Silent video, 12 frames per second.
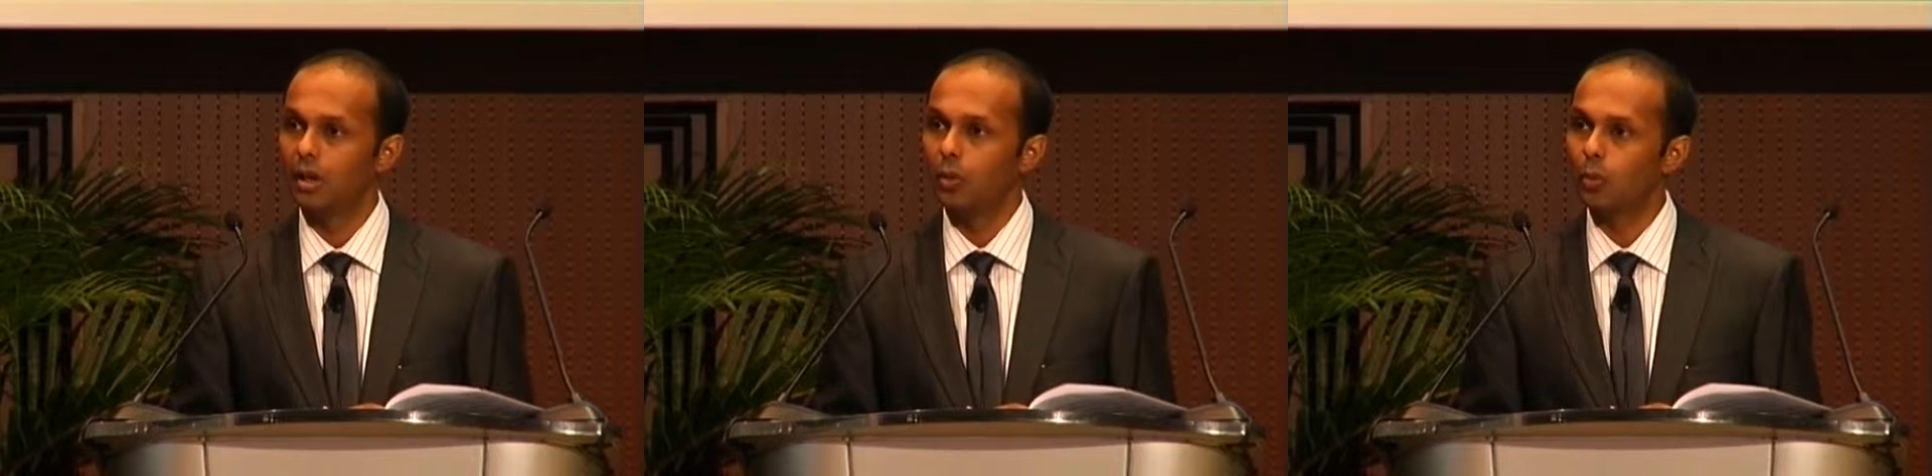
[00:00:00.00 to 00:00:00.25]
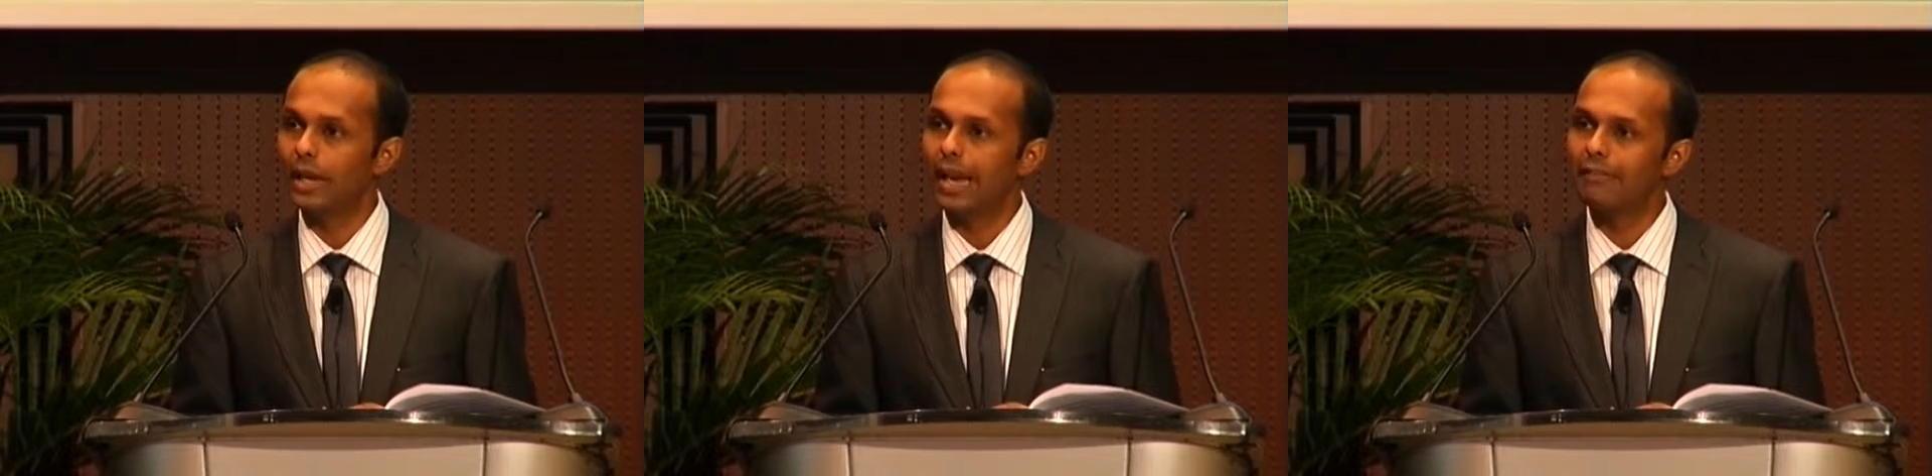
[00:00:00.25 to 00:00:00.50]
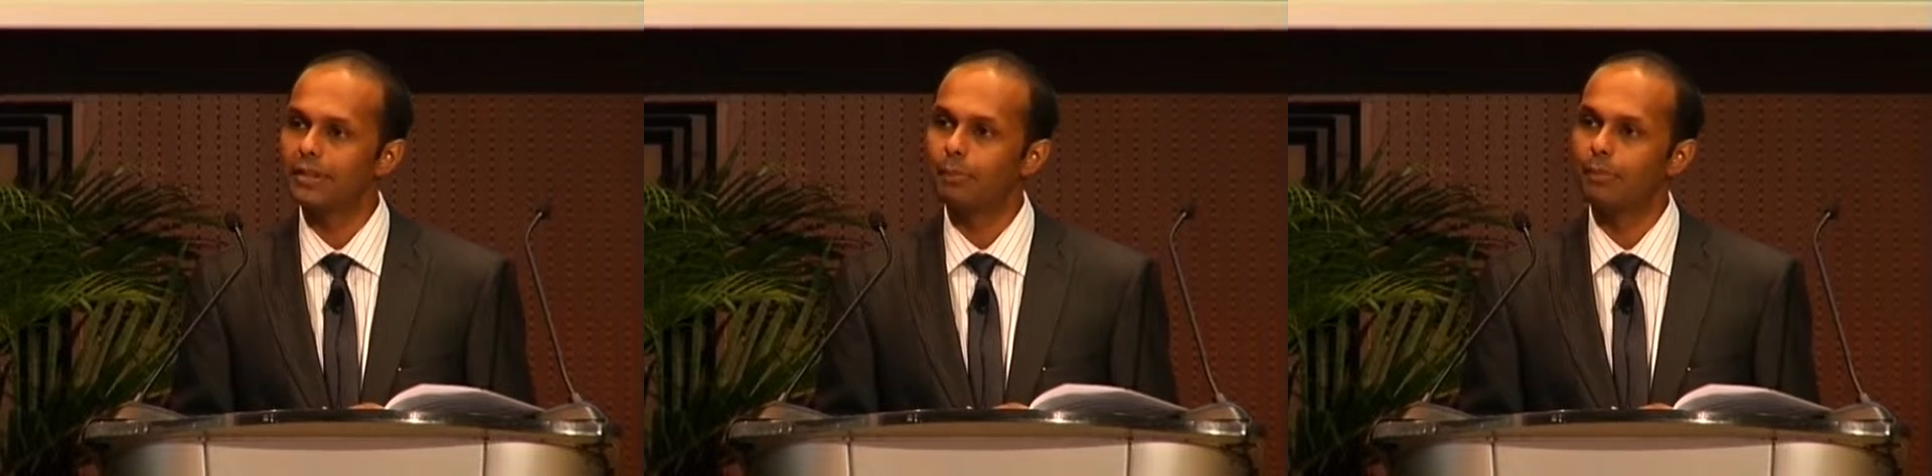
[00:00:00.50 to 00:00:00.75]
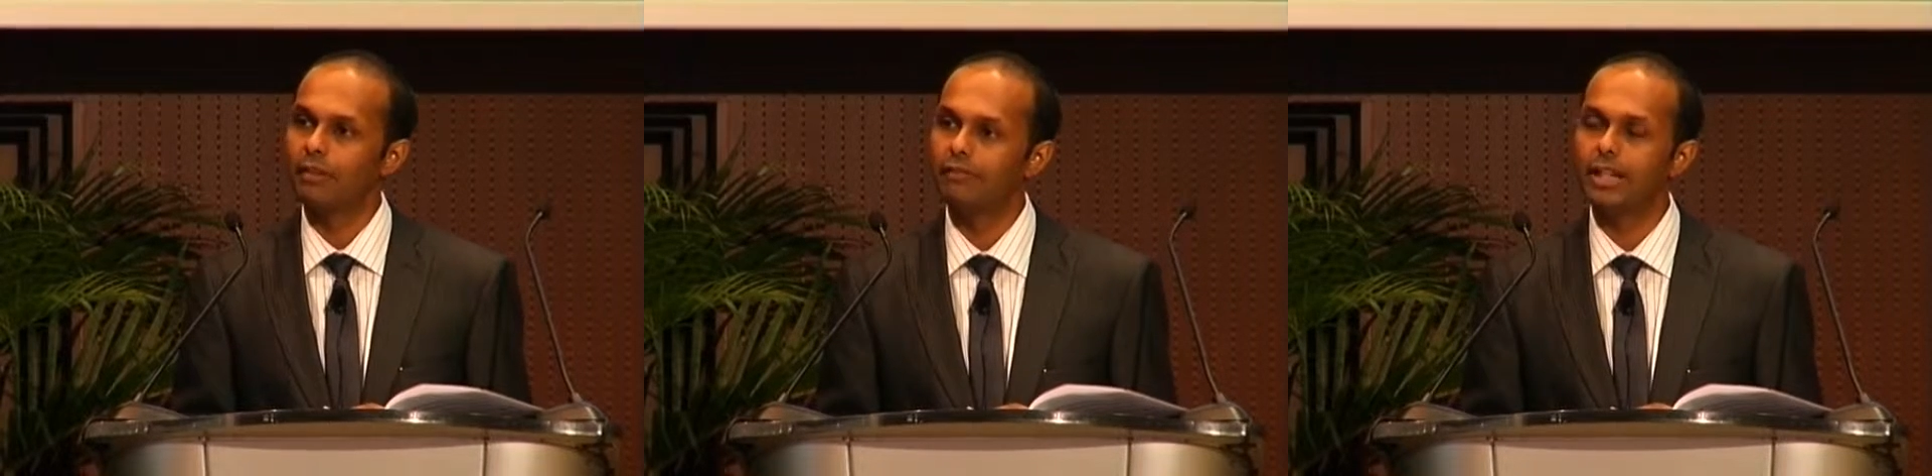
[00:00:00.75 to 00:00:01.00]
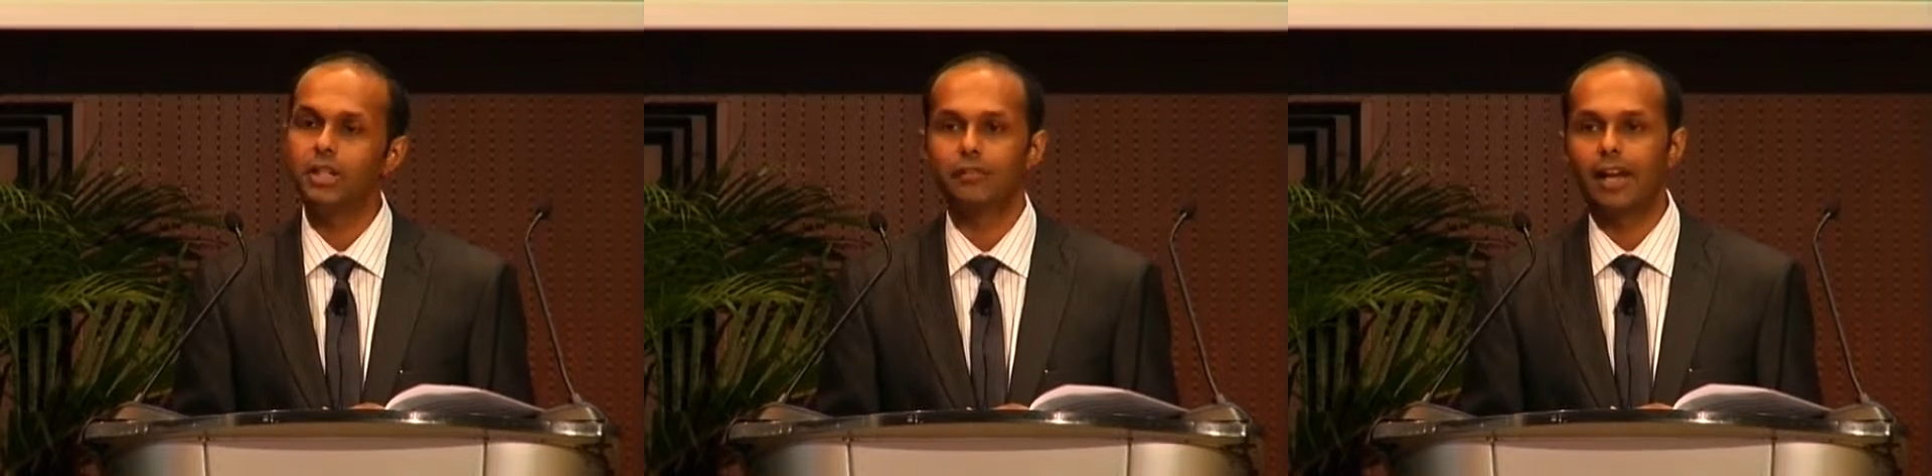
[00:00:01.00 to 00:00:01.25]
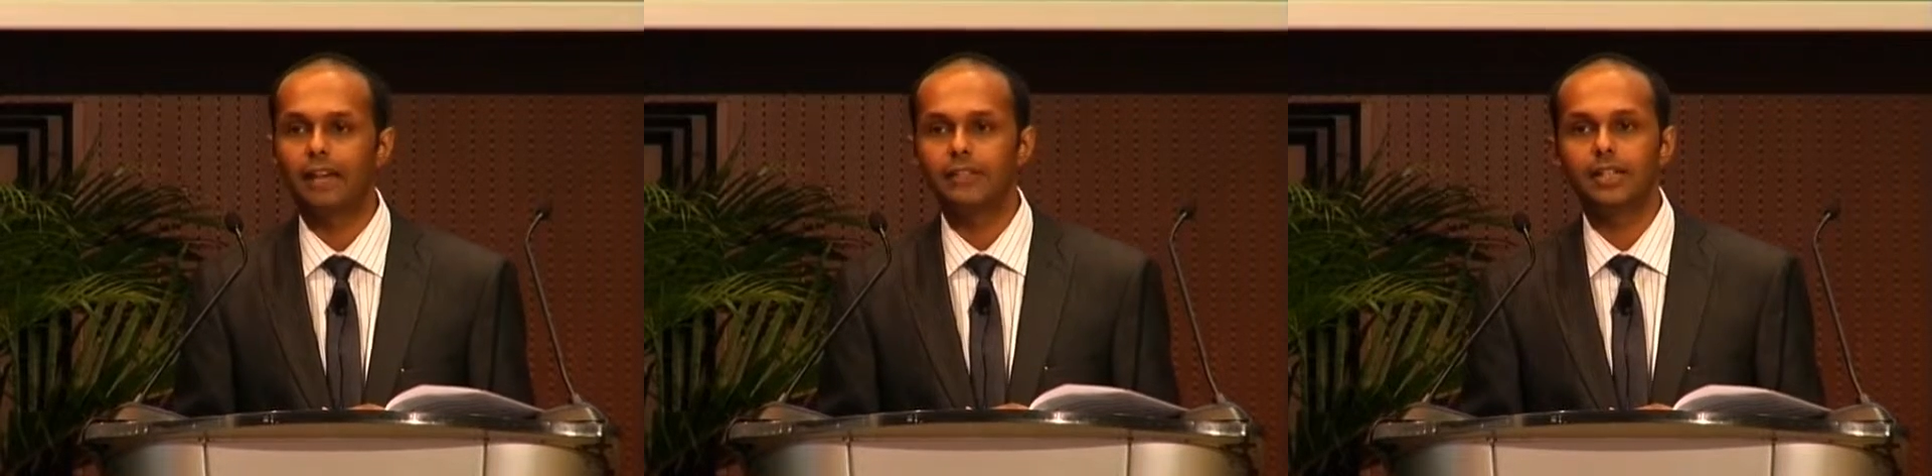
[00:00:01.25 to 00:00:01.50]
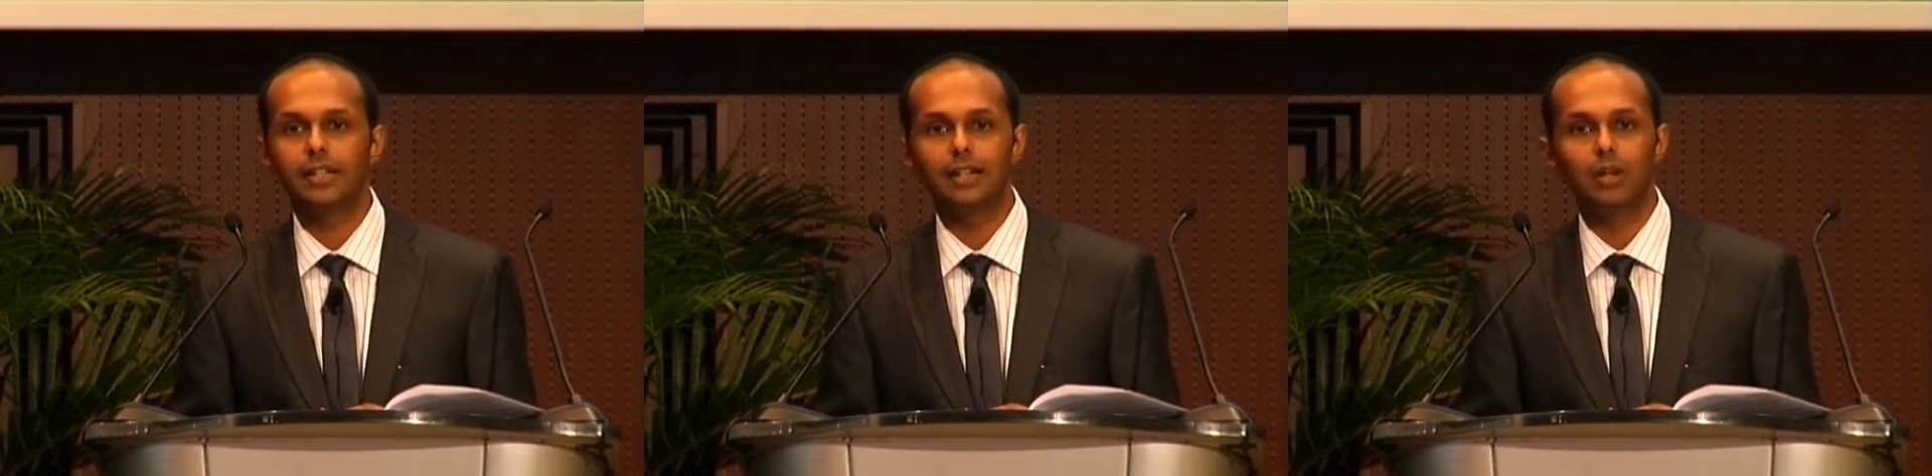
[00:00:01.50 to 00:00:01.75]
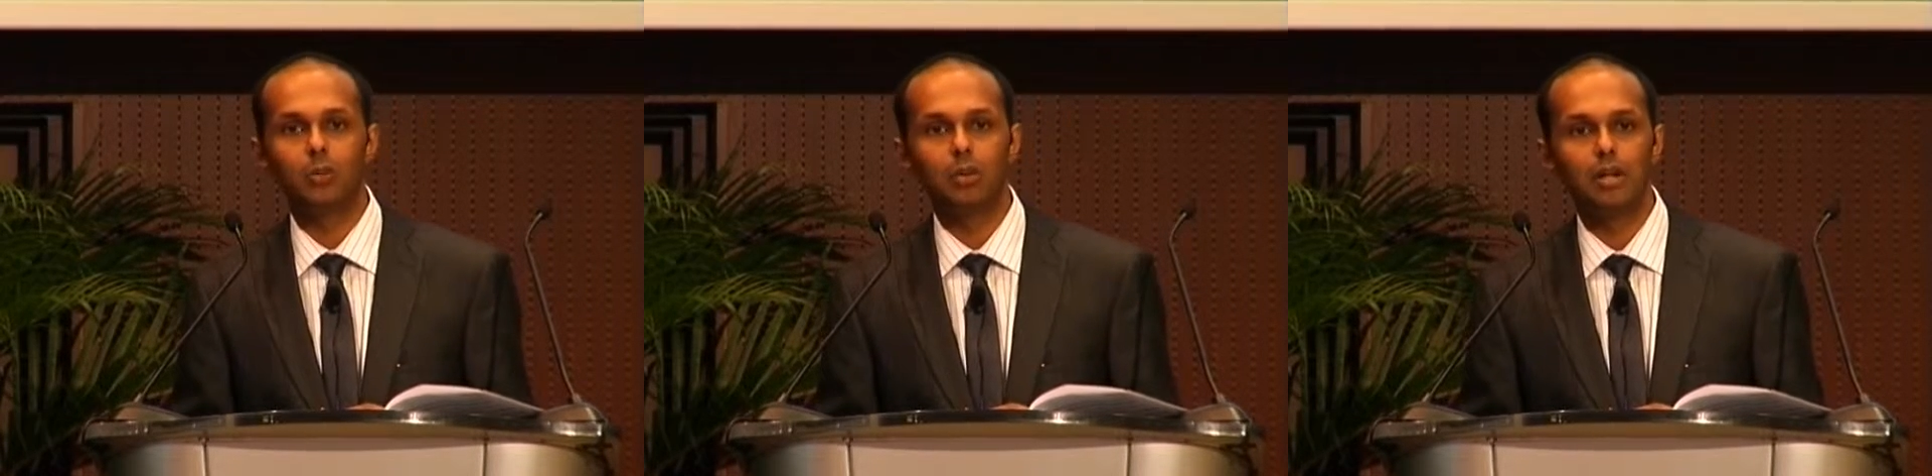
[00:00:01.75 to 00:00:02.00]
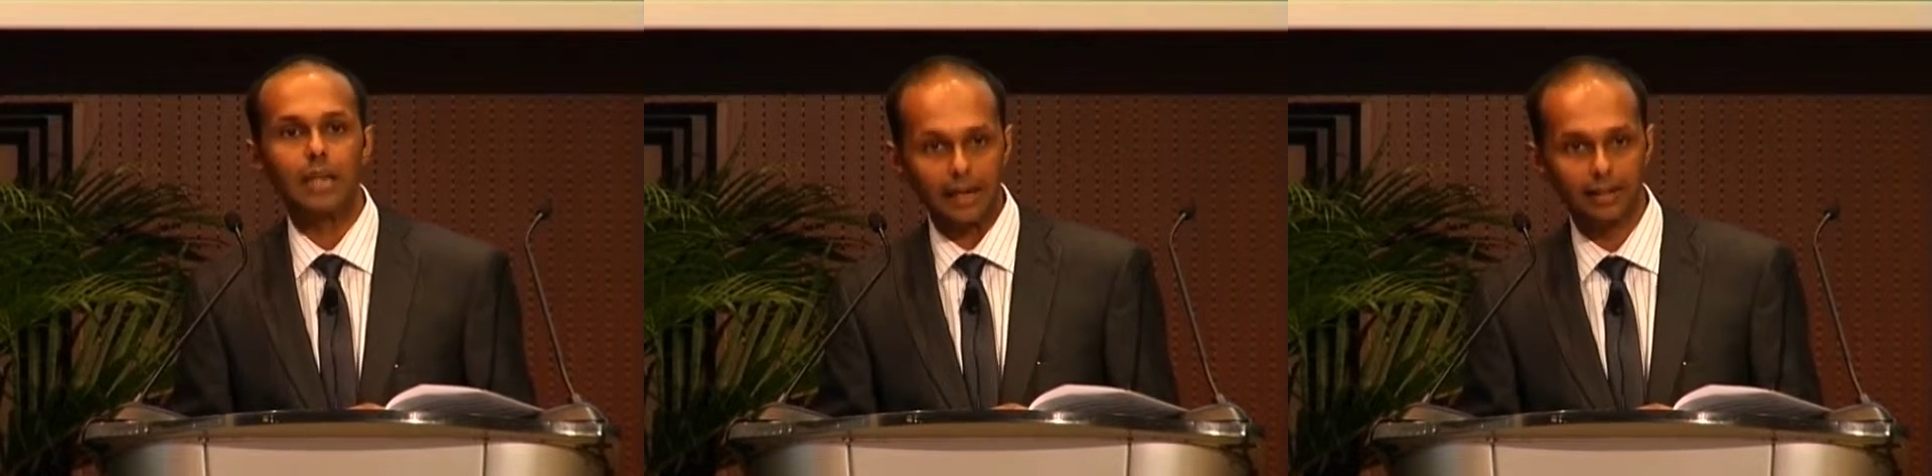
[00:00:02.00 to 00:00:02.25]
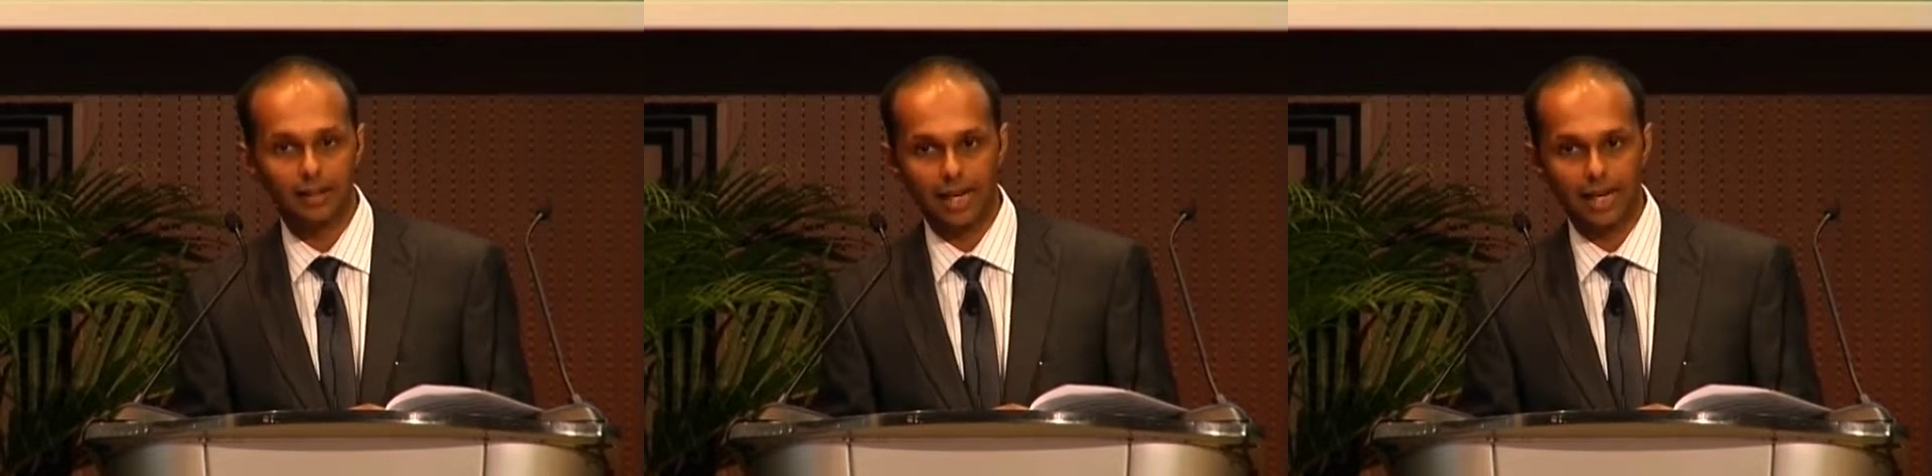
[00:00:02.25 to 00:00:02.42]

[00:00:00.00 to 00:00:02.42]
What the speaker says: We have the privilege of having her work